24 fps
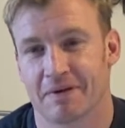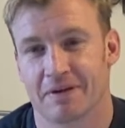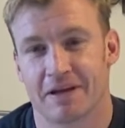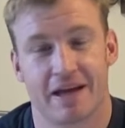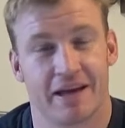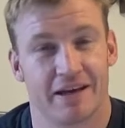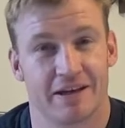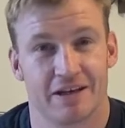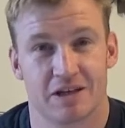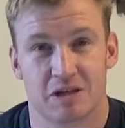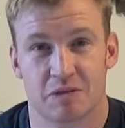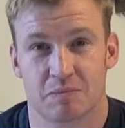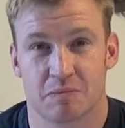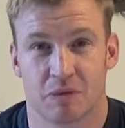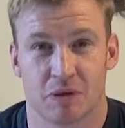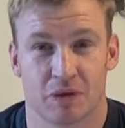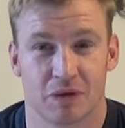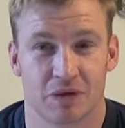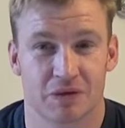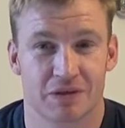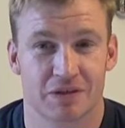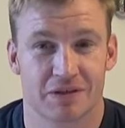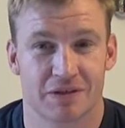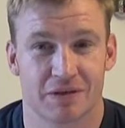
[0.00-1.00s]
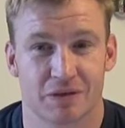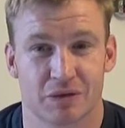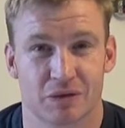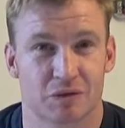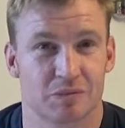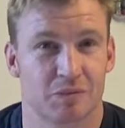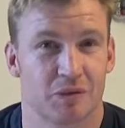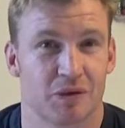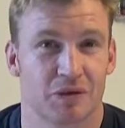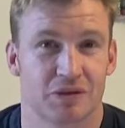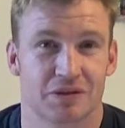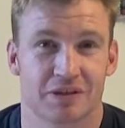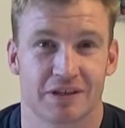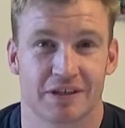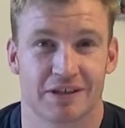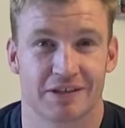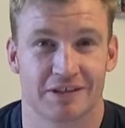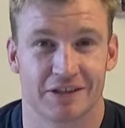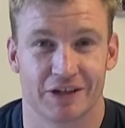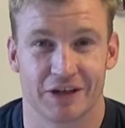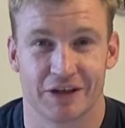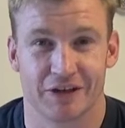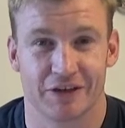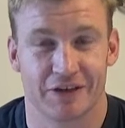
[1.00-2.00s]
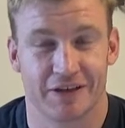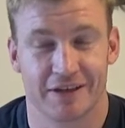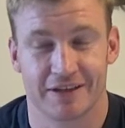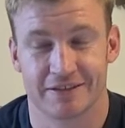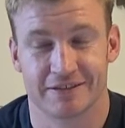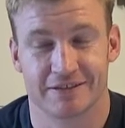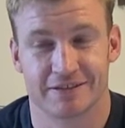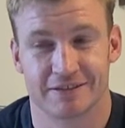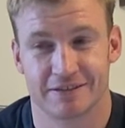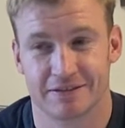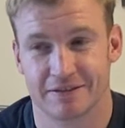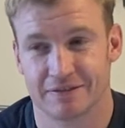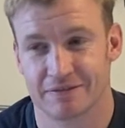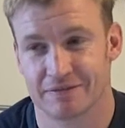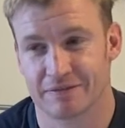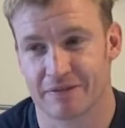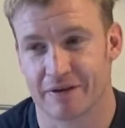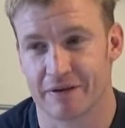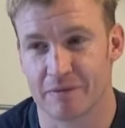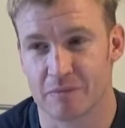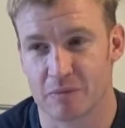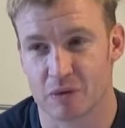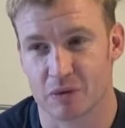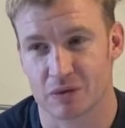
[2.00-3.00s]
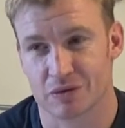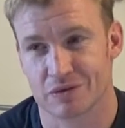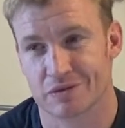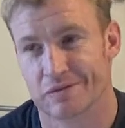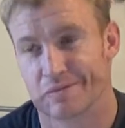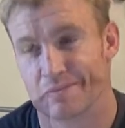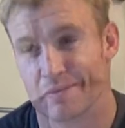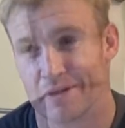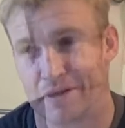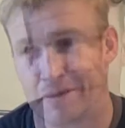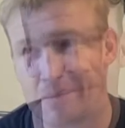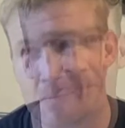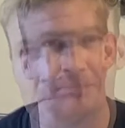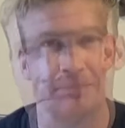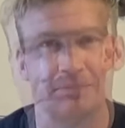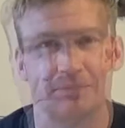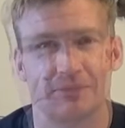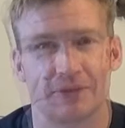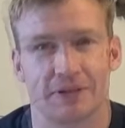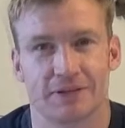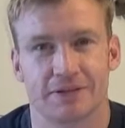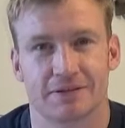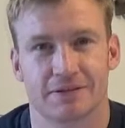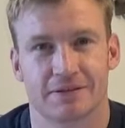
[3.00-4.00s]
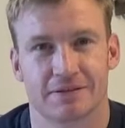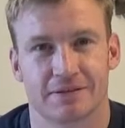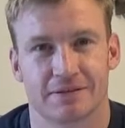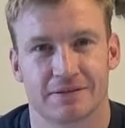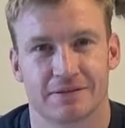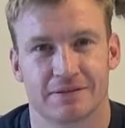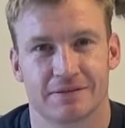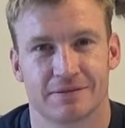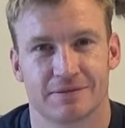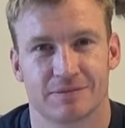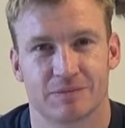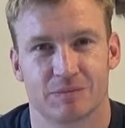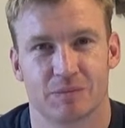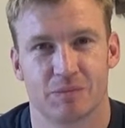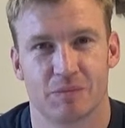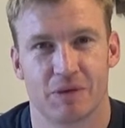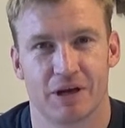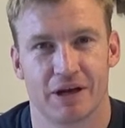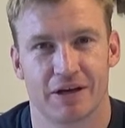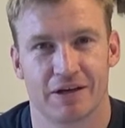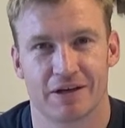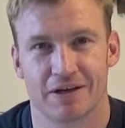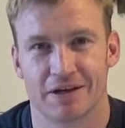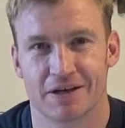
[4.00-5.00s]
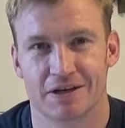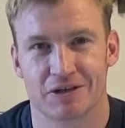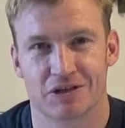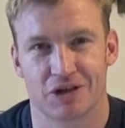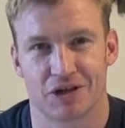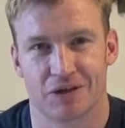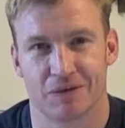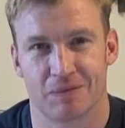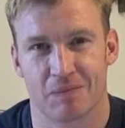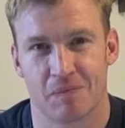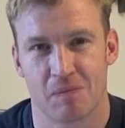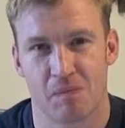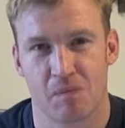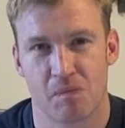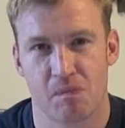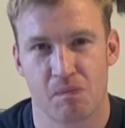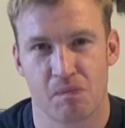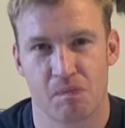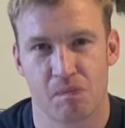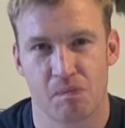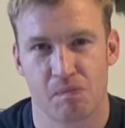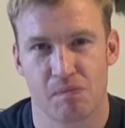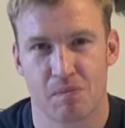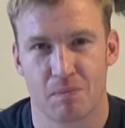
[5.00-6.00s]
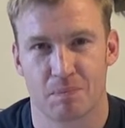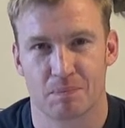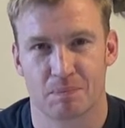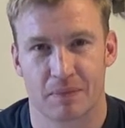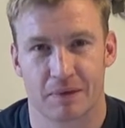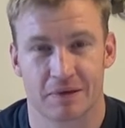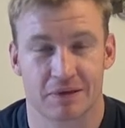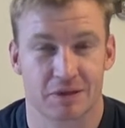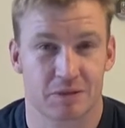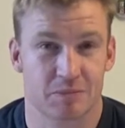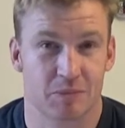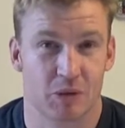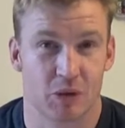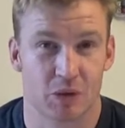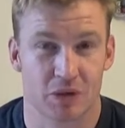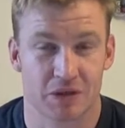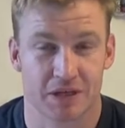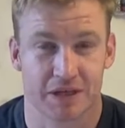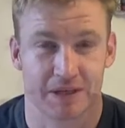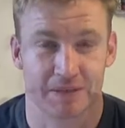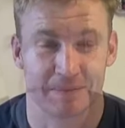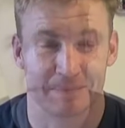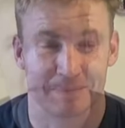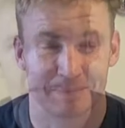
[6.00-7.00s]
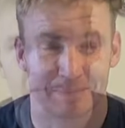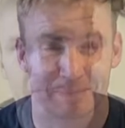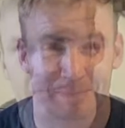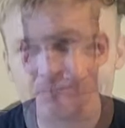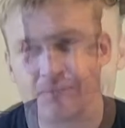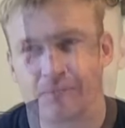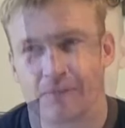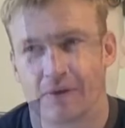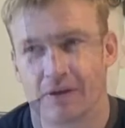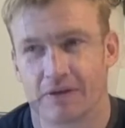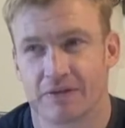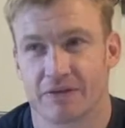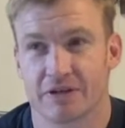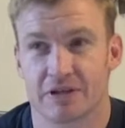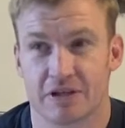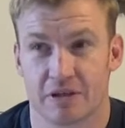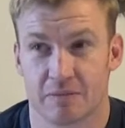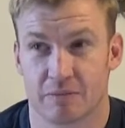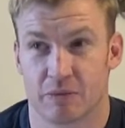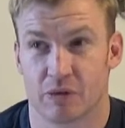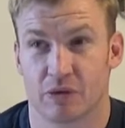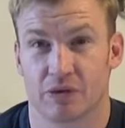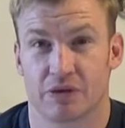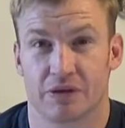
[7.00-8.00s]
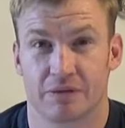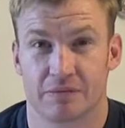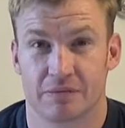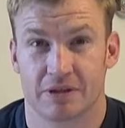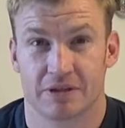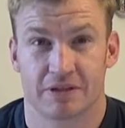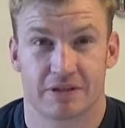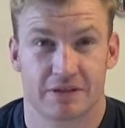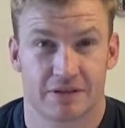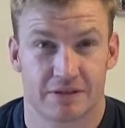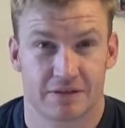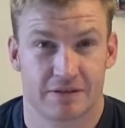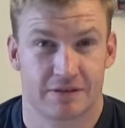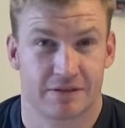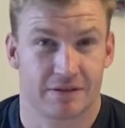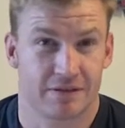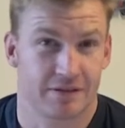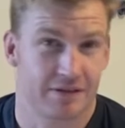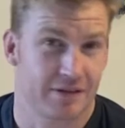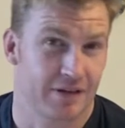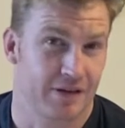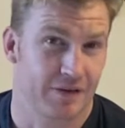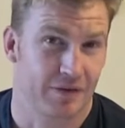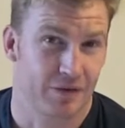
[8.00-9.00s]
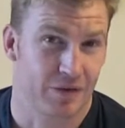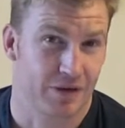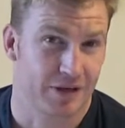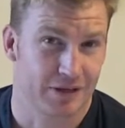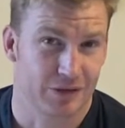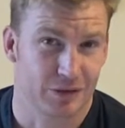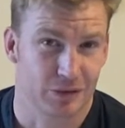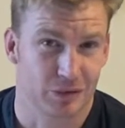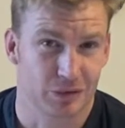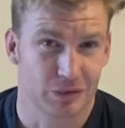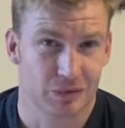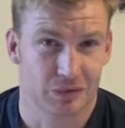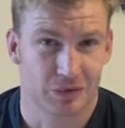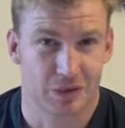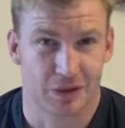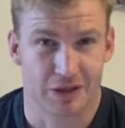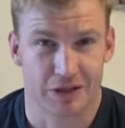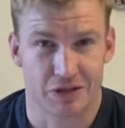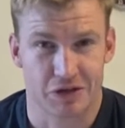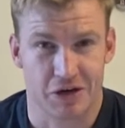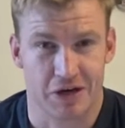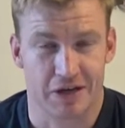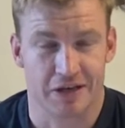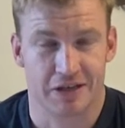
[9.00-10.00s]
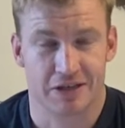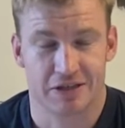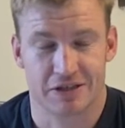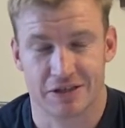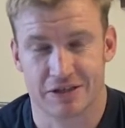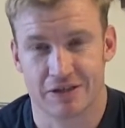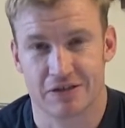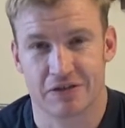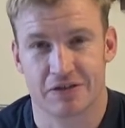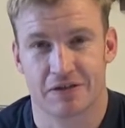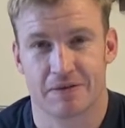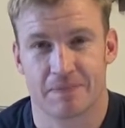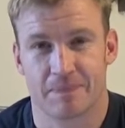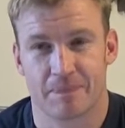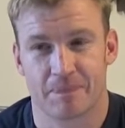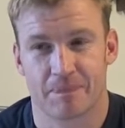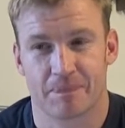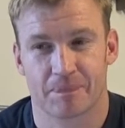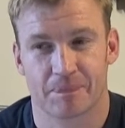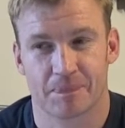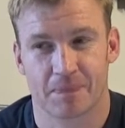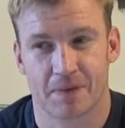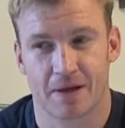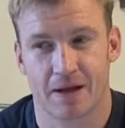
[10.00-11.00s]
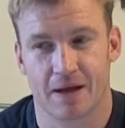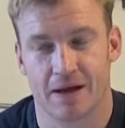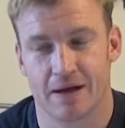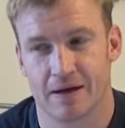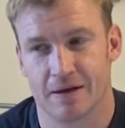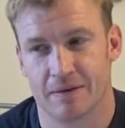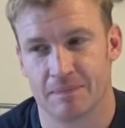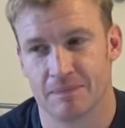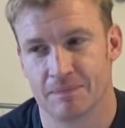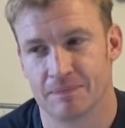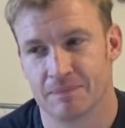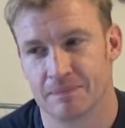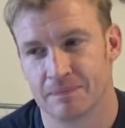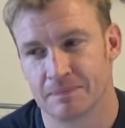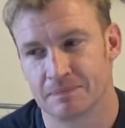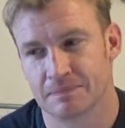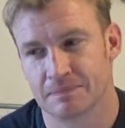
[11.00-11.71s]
Any sport, all sports that I do is very important to me. That's me in a nutshell. Sporty. I originally bought them because they're quite cool, quite trendy shoes. And